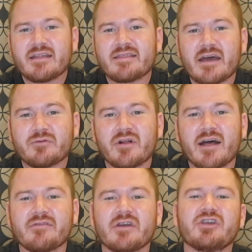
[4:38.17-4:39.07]
that will
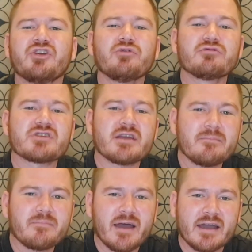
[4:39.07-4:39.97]
have a huge
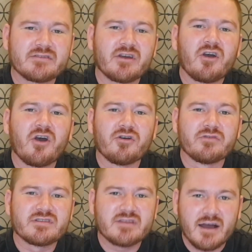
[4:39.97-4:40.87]
impact over
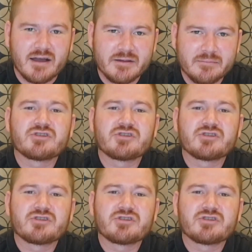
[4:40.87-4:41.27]
time.